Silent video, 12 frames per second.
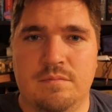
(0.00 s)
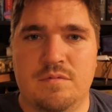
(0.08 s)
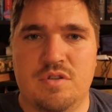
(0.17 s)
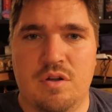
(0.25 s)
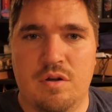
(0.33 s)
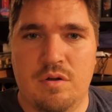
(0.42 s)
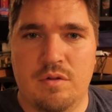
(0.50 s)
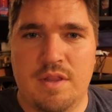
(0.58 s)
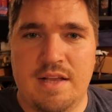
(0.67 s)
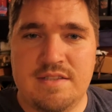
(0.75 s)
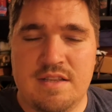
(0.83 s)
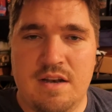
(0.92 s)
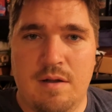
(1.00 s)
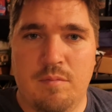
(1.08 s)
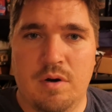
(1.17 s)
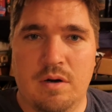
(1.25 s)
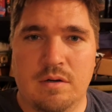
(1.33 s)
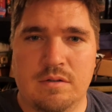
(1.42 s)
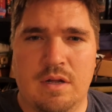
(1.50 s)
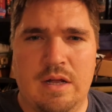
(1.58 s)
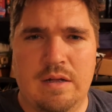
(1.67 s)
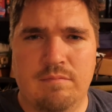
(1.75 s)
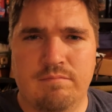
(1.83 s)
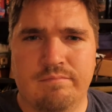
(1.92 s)
So that's the number.
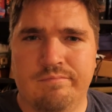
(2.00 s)
I